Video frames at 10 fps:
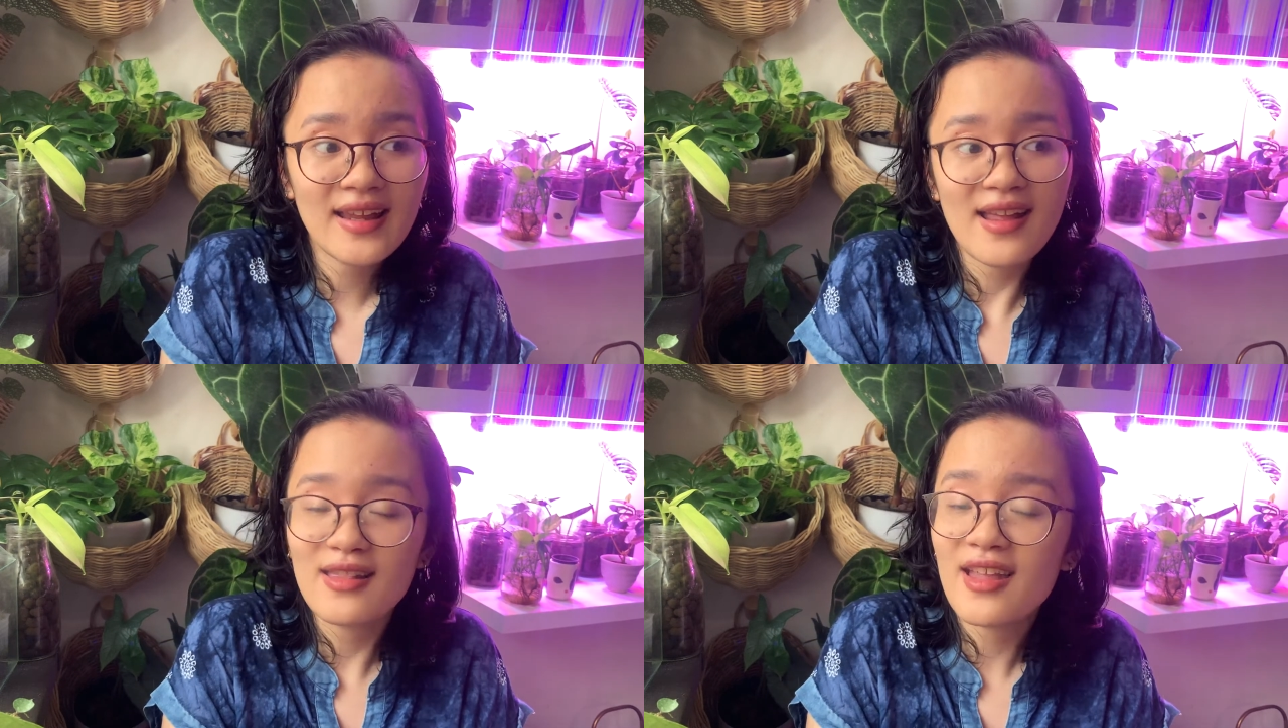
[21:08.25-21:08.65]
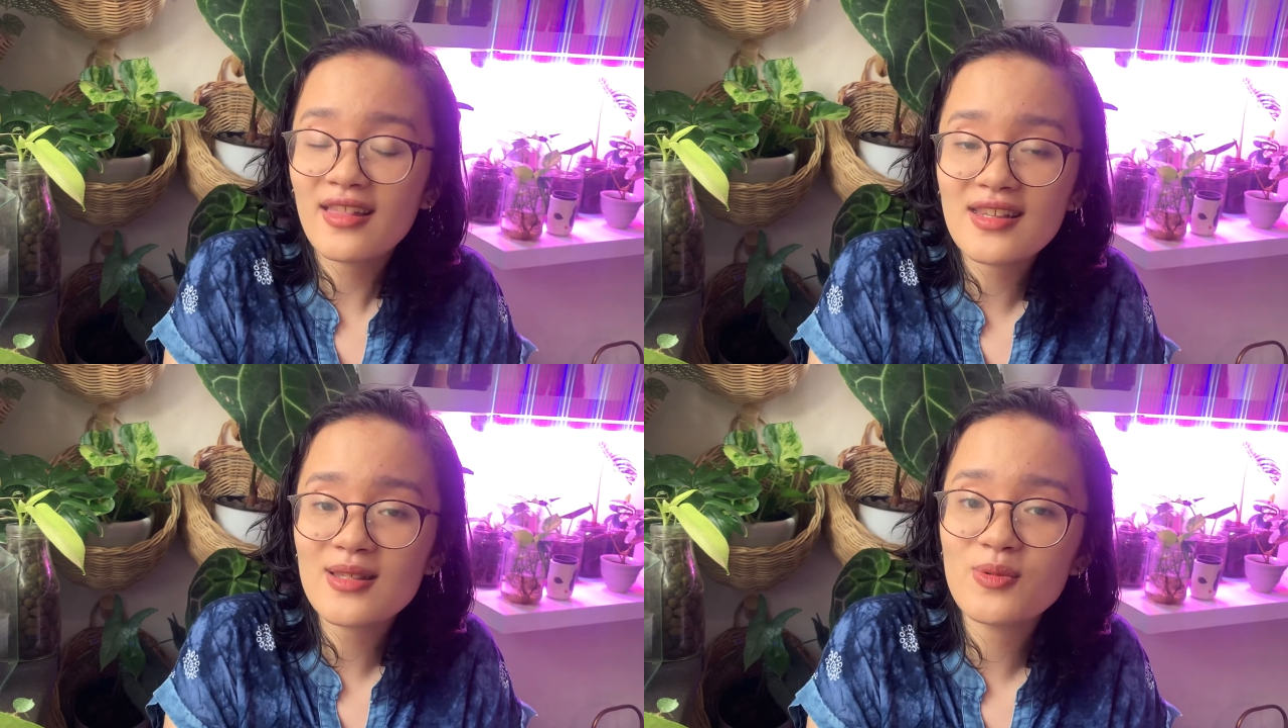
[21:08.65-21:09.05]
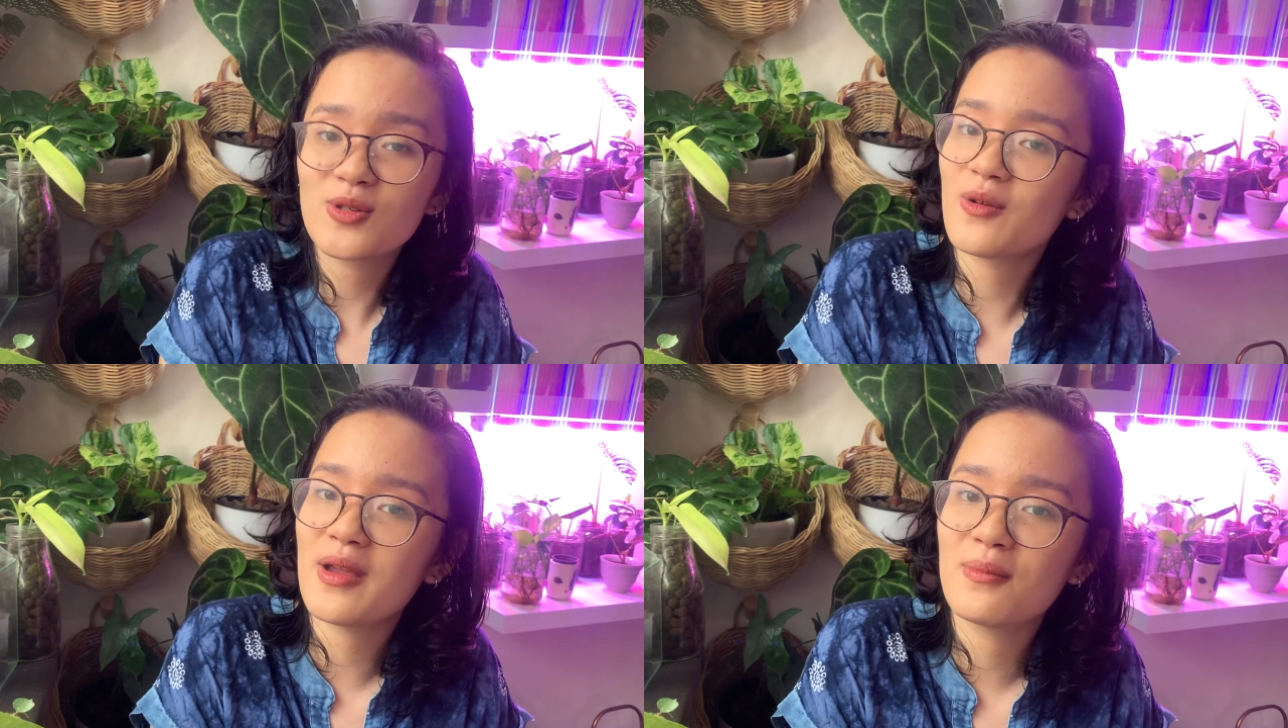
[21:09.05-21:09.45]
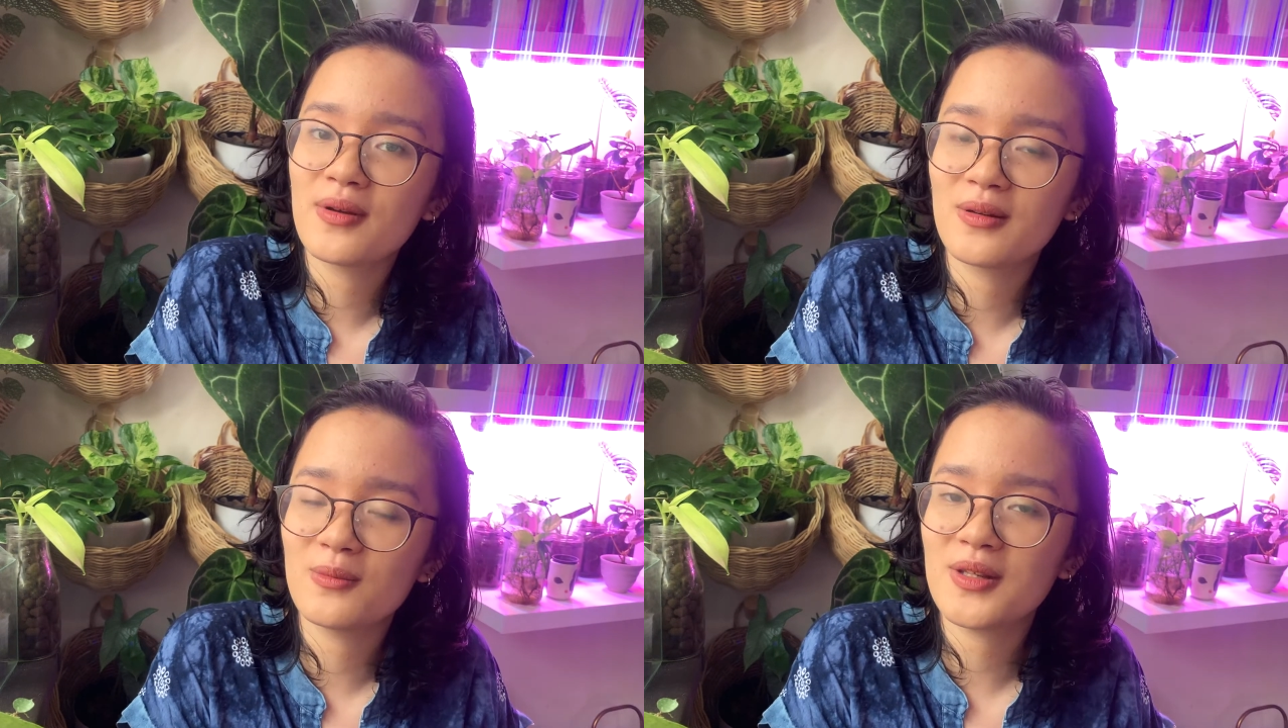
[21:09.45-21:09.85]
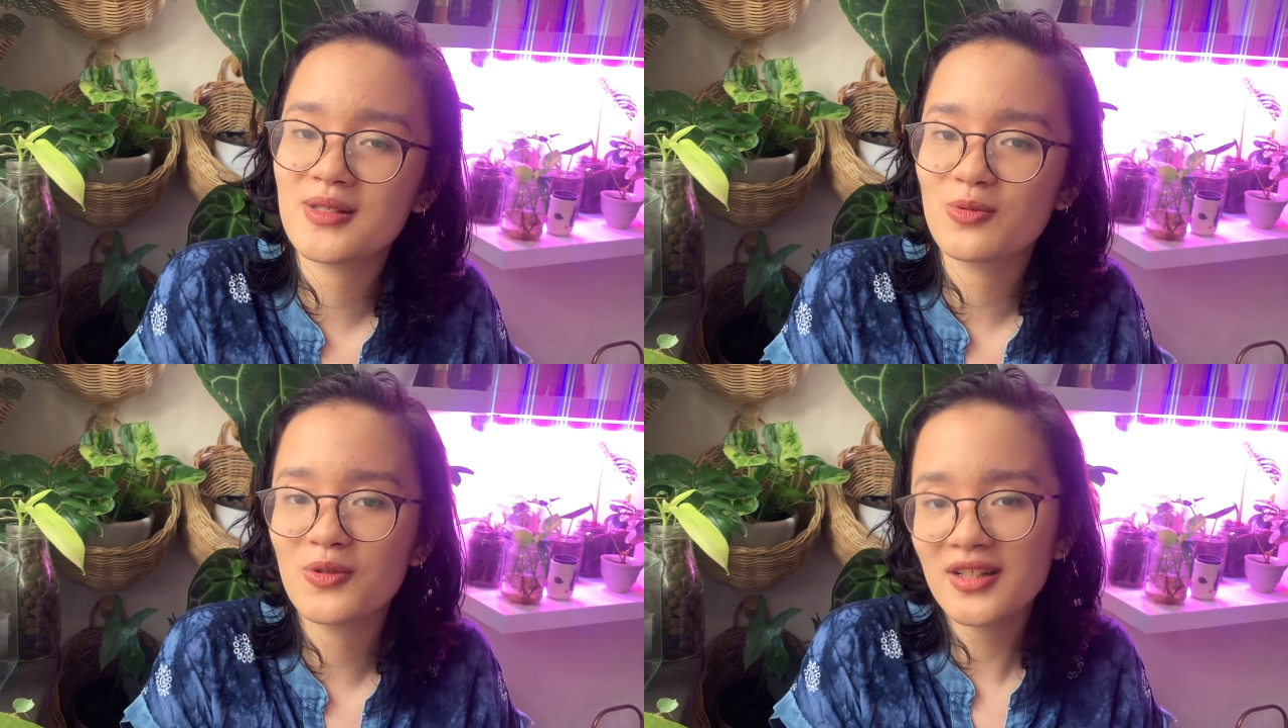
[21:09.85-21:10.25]
and hit the subscribe button
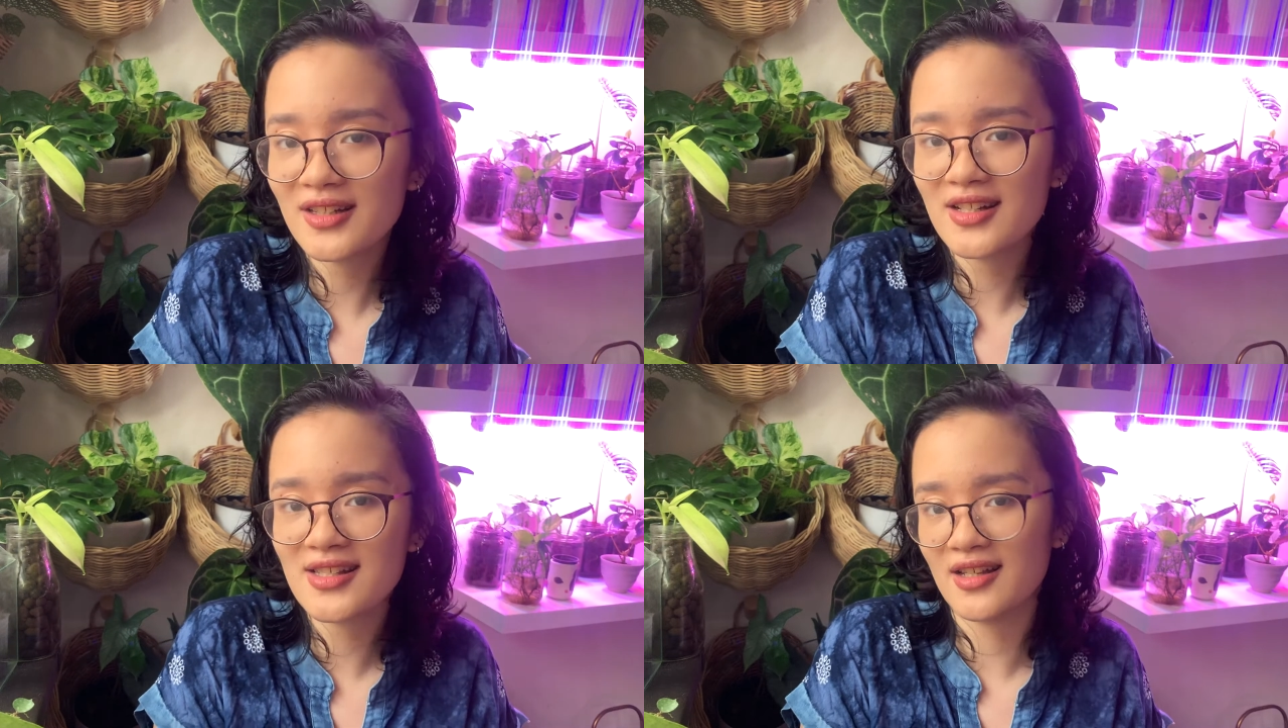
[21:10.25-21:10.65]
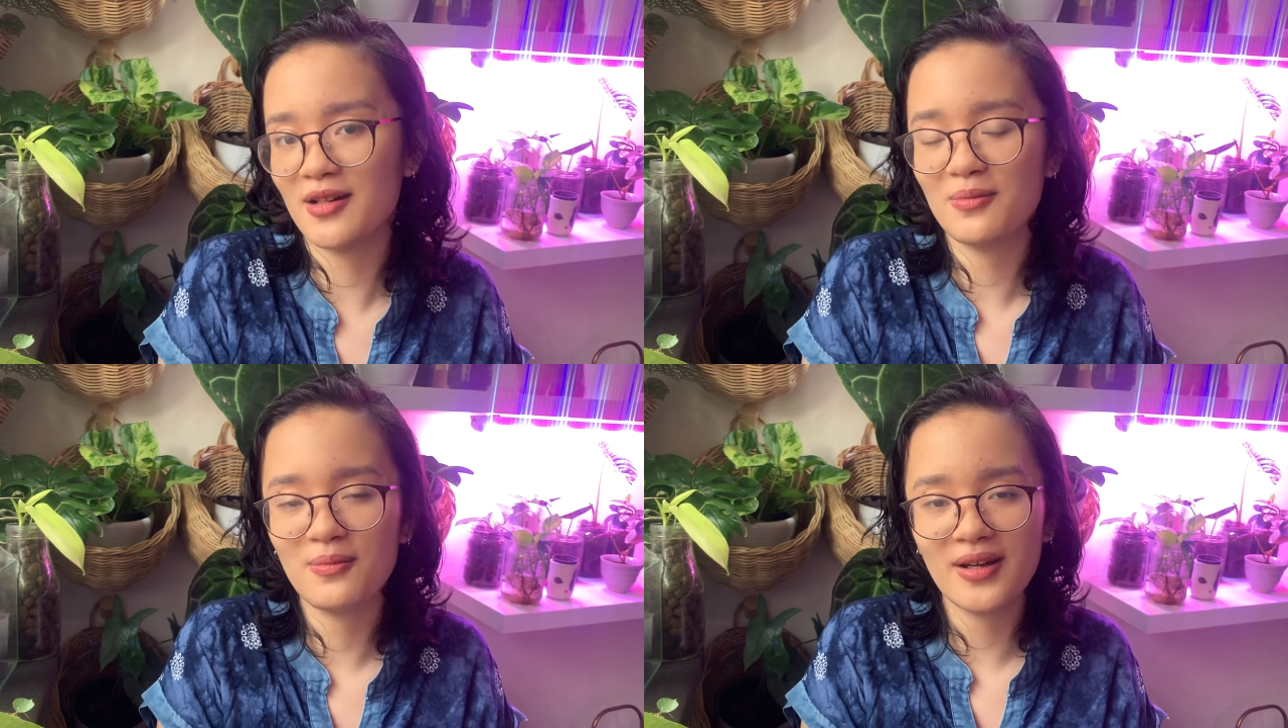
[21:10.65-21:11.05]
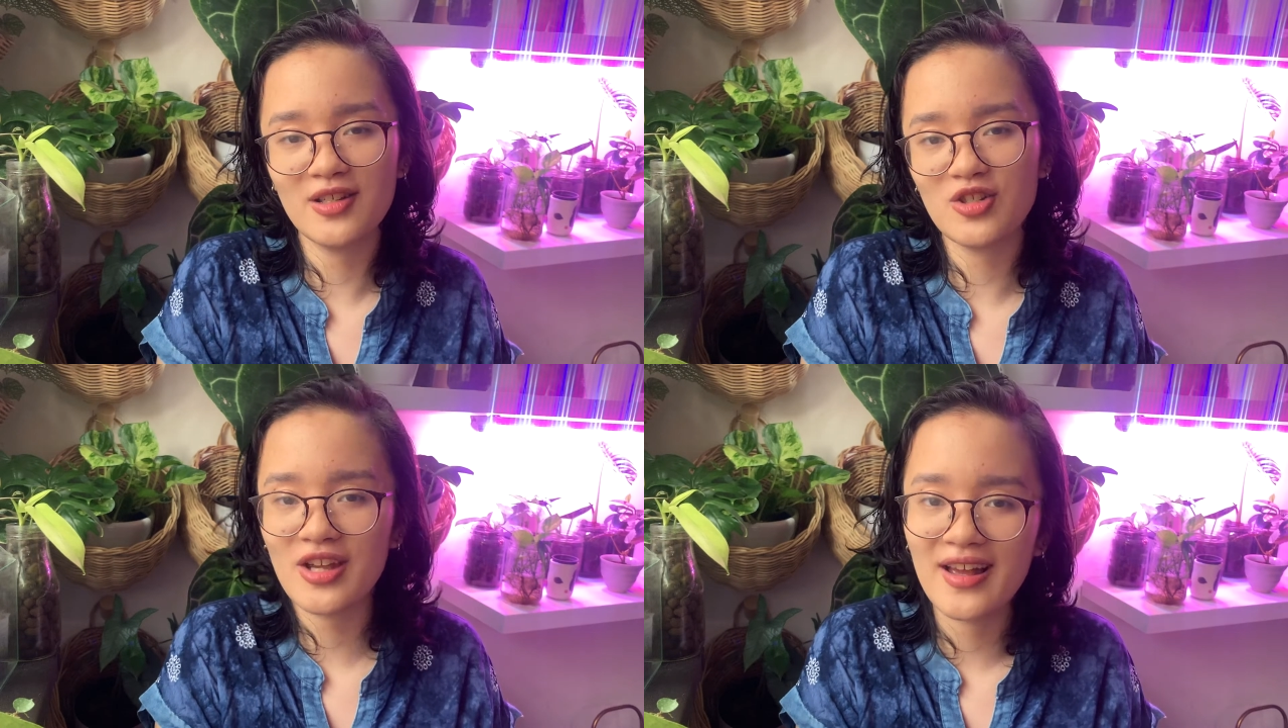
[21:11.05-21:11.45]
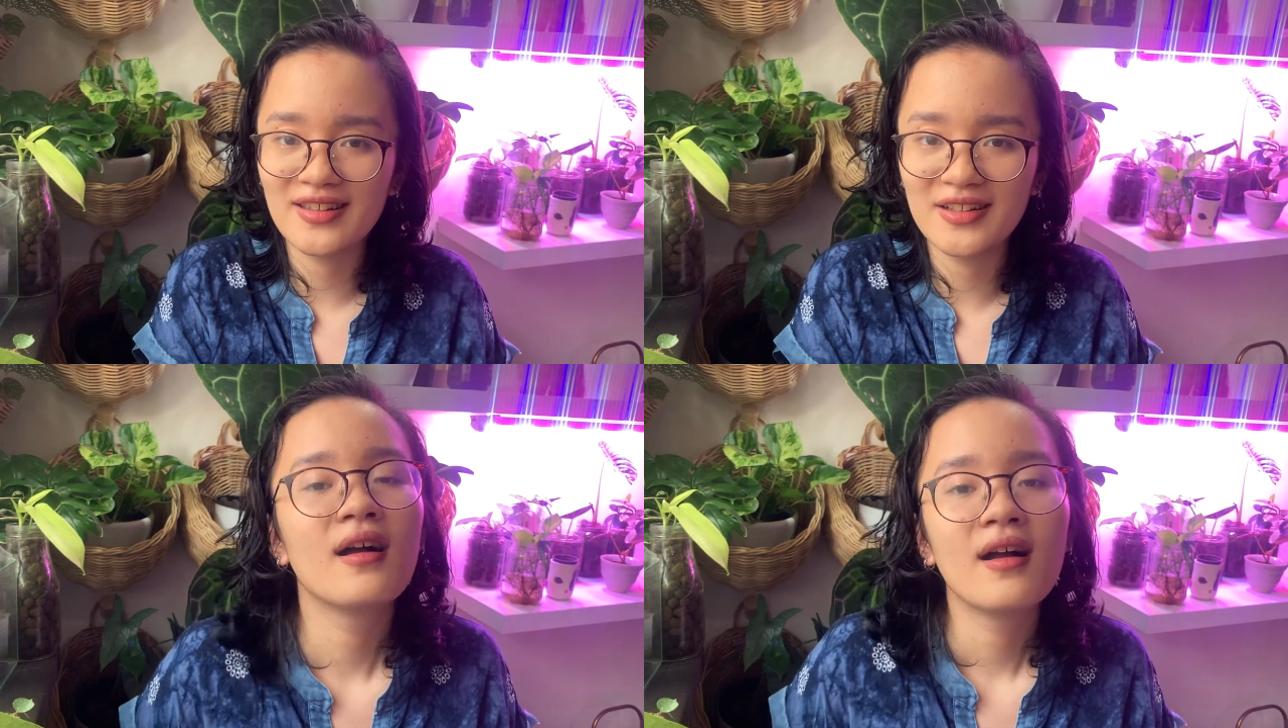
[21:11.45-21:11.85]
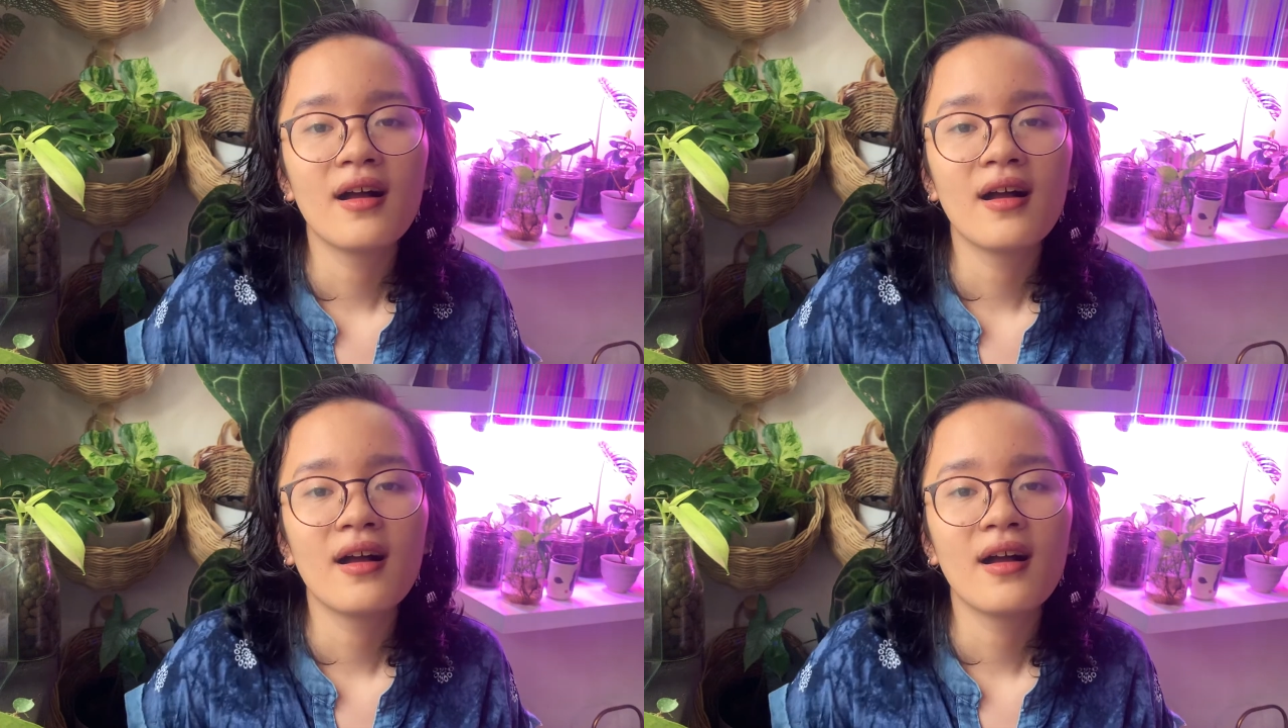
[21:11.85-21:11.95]
because it really does help my channel.